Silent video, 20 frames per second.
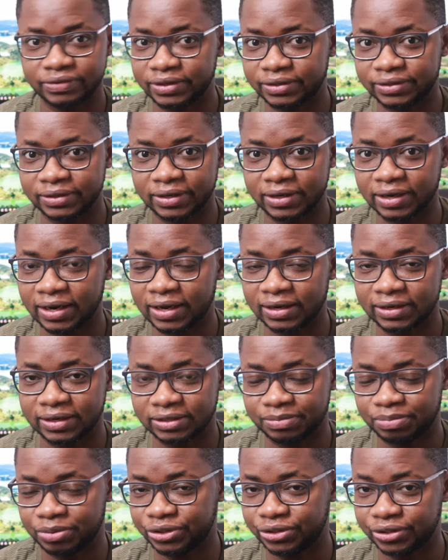very glad,
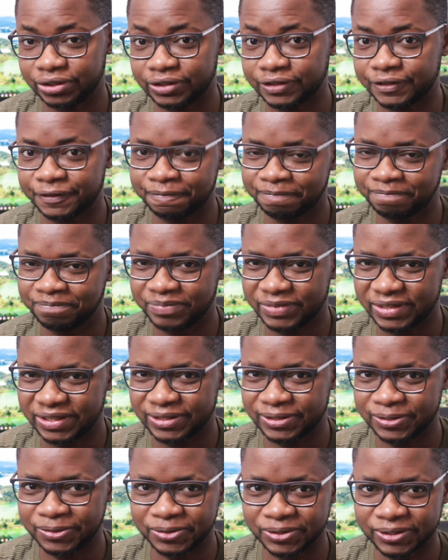especially
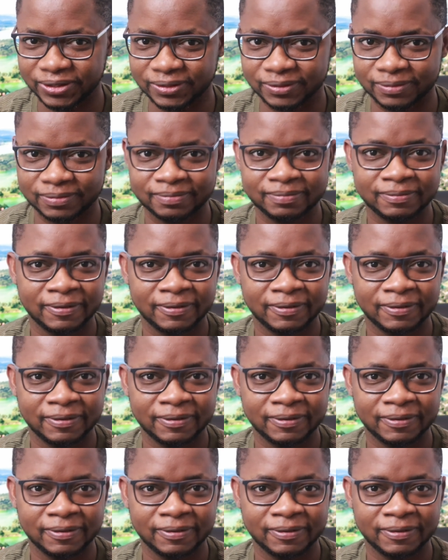this new year.